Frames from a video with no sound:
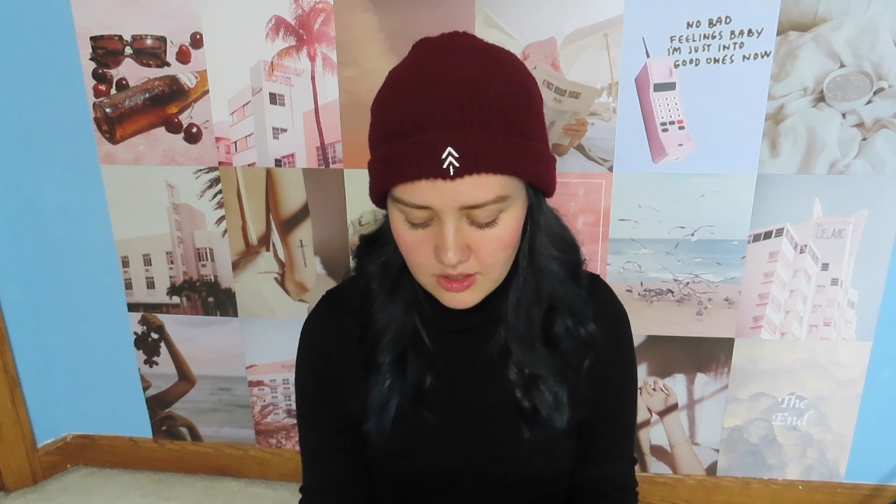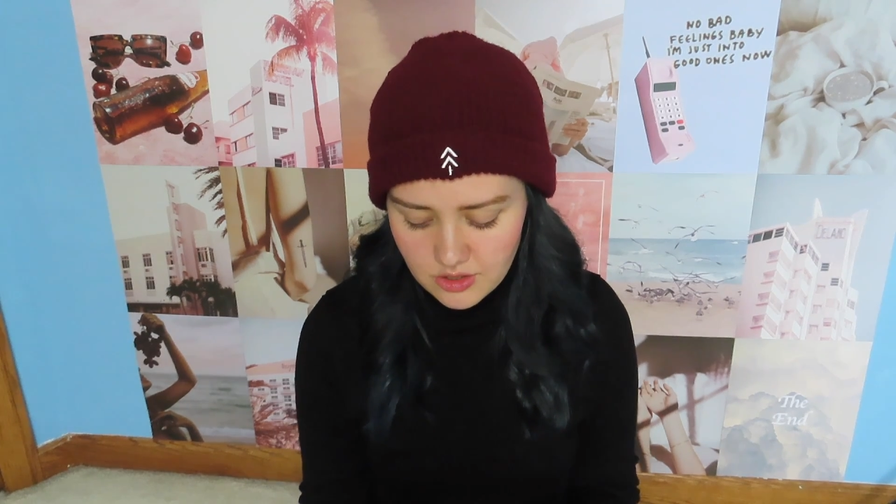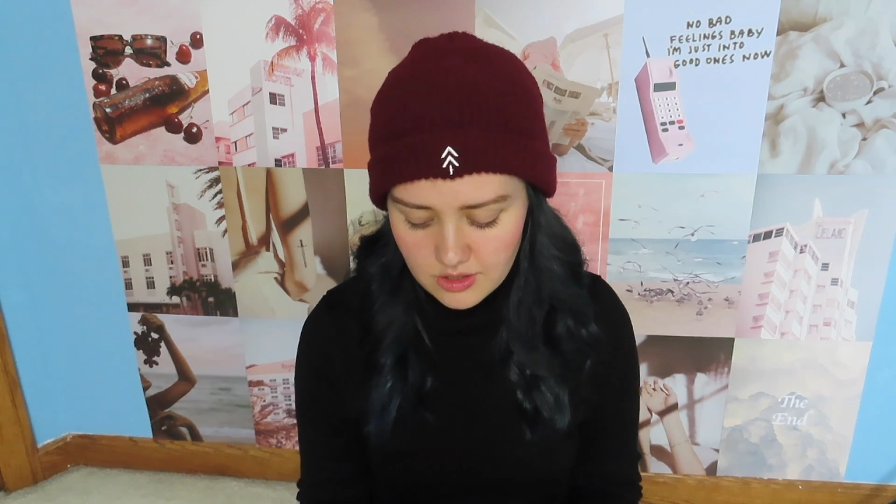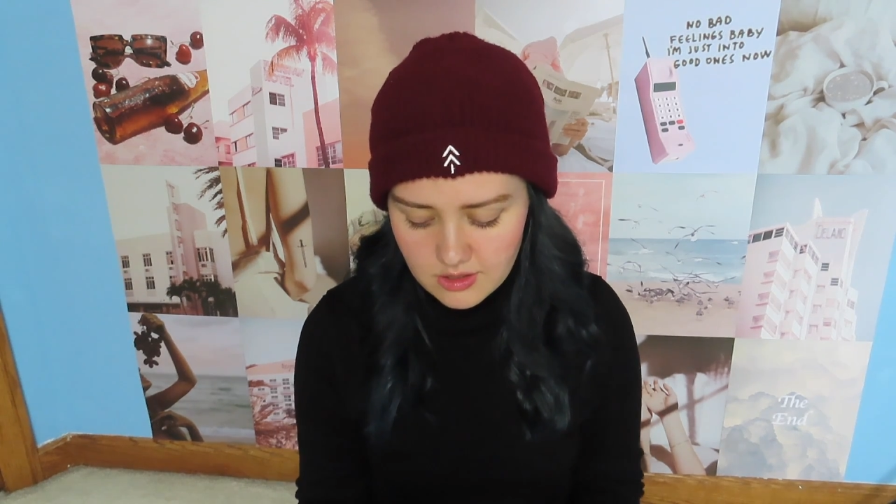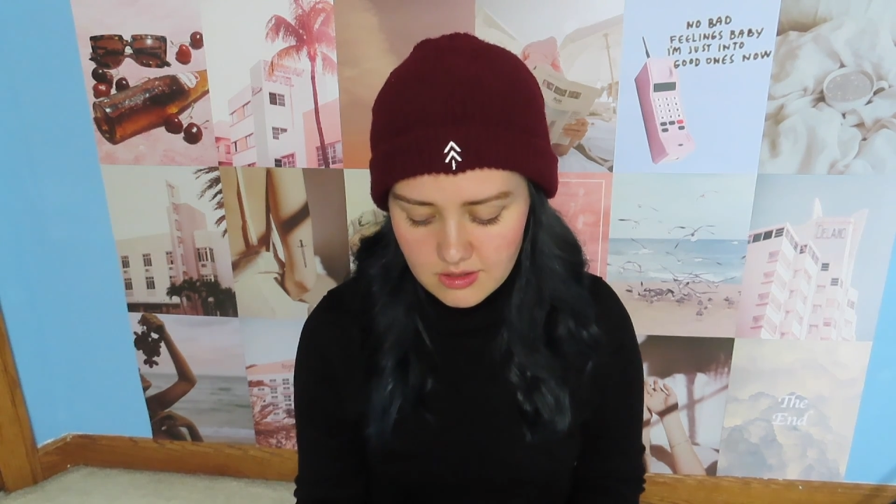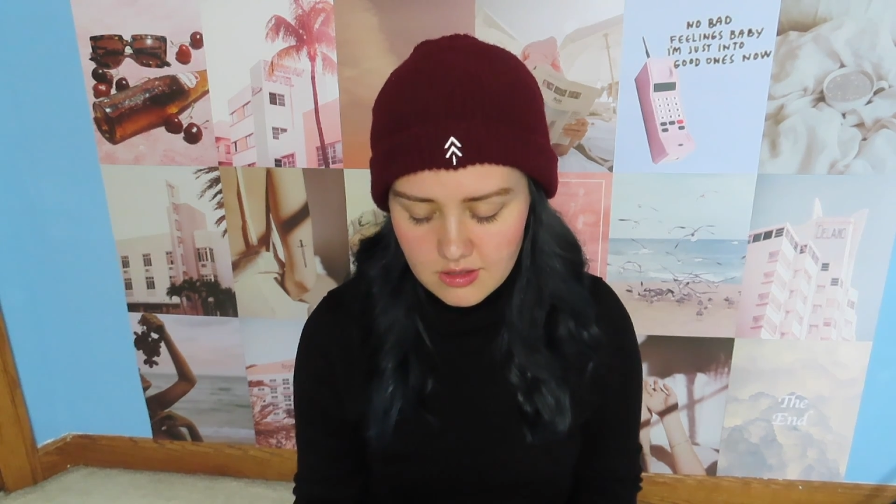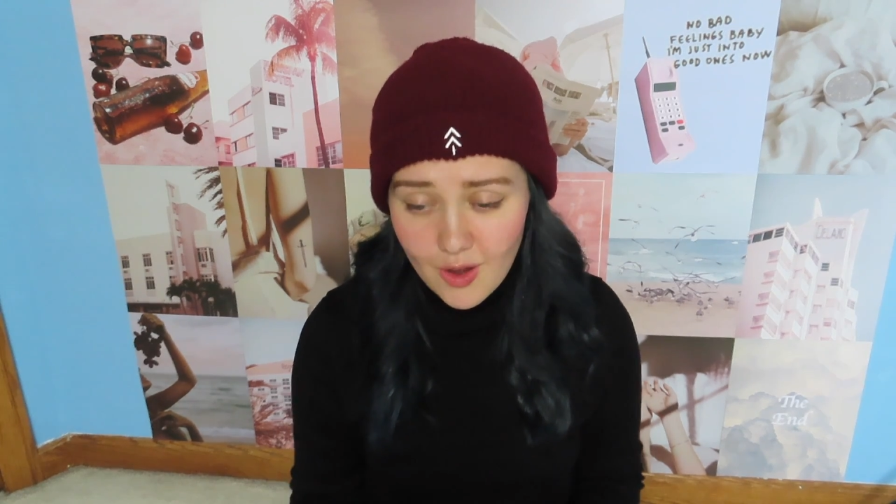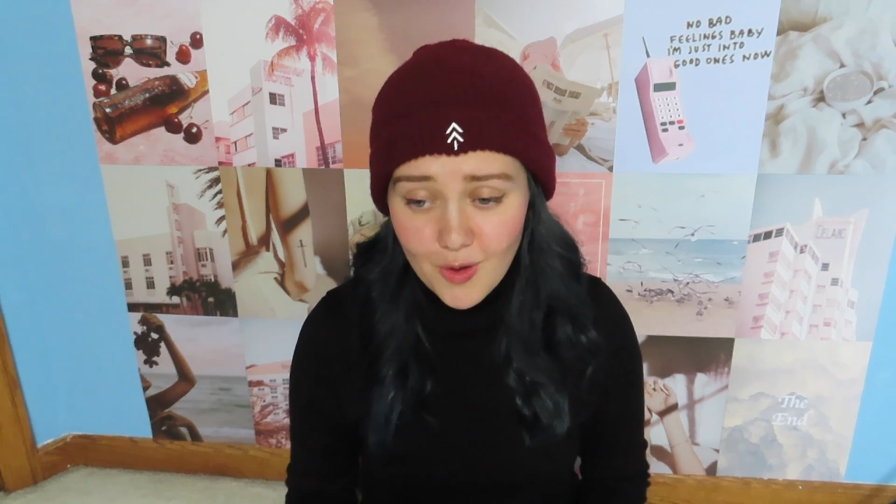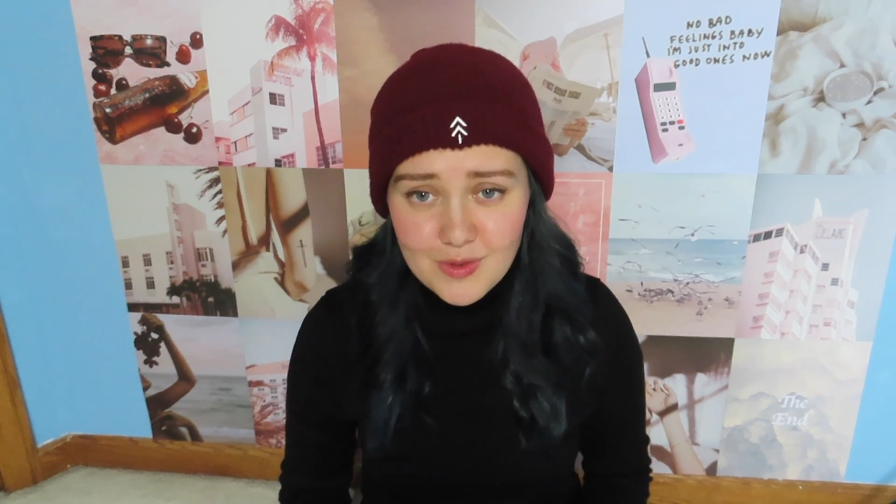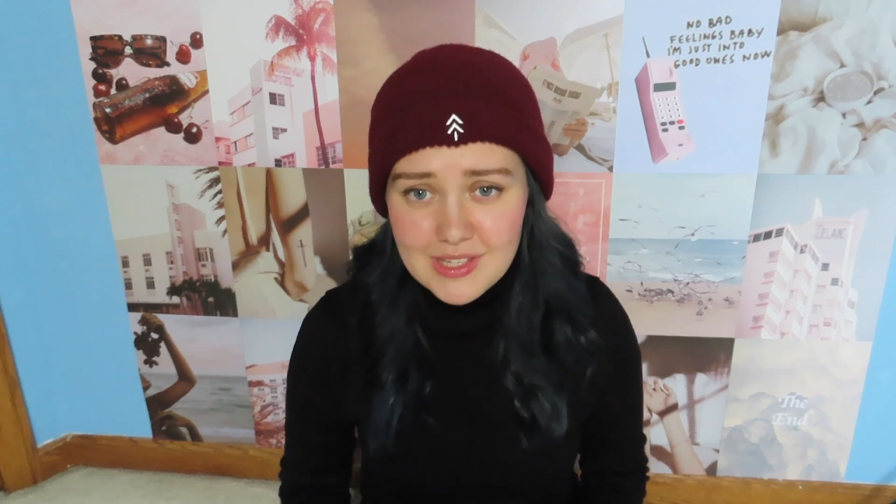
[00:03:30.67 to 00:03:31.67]
just
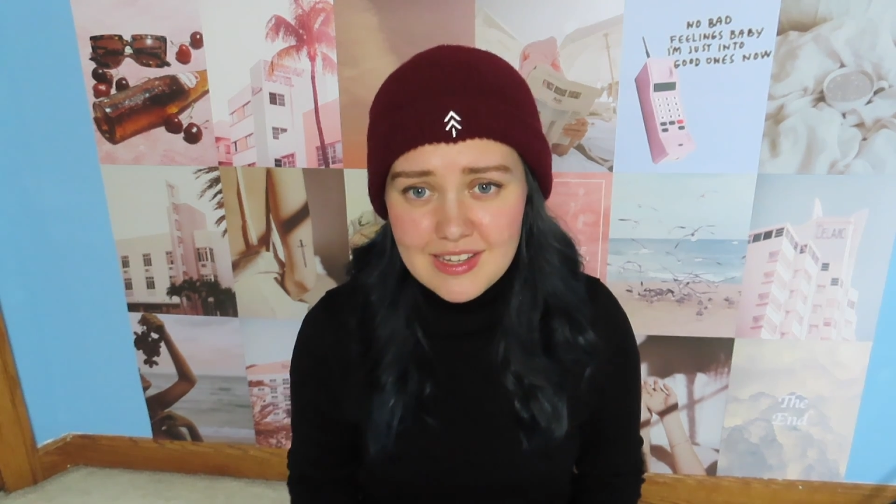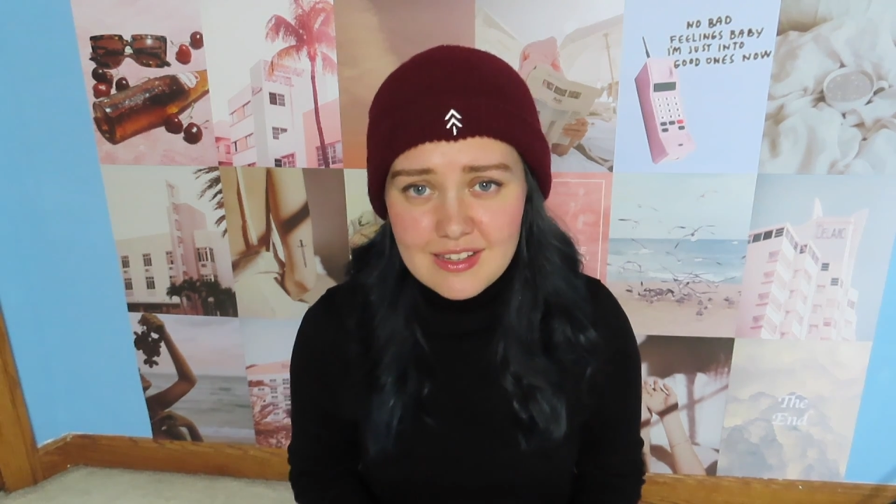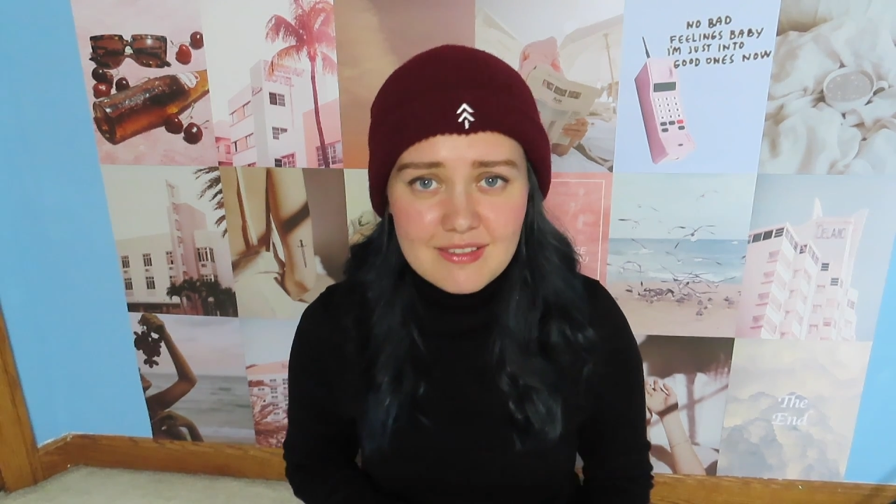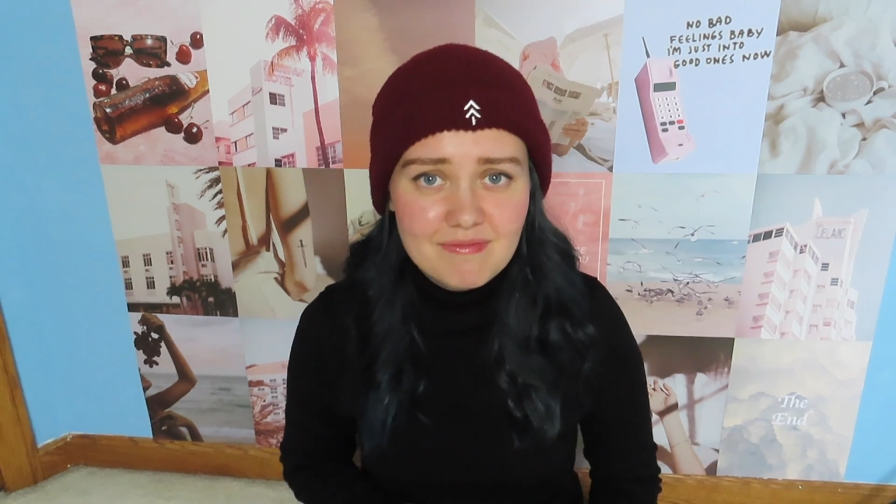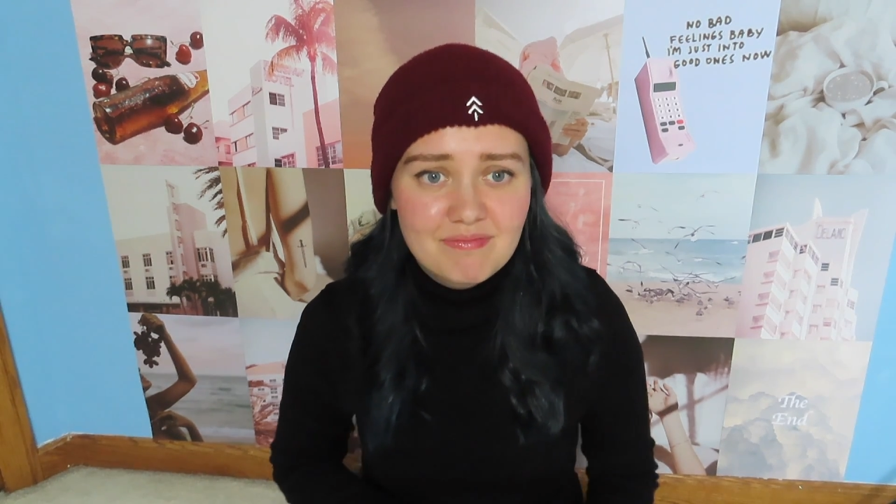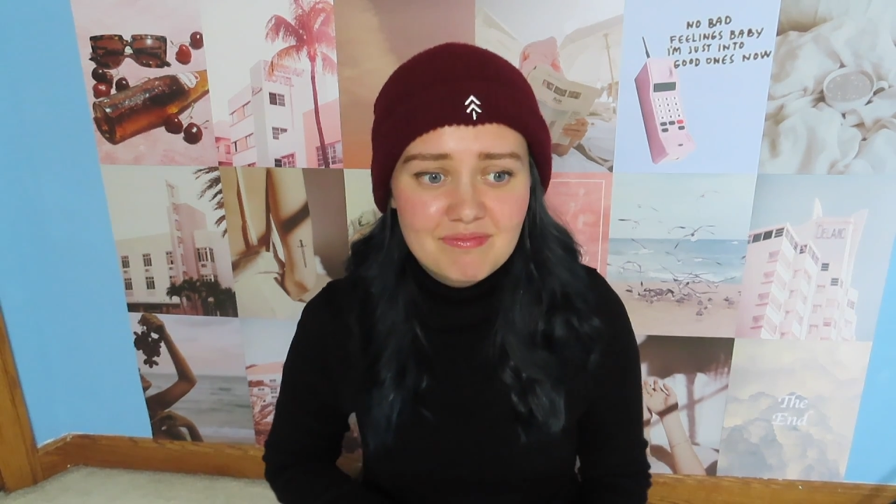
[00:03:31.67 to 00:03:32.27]
cozy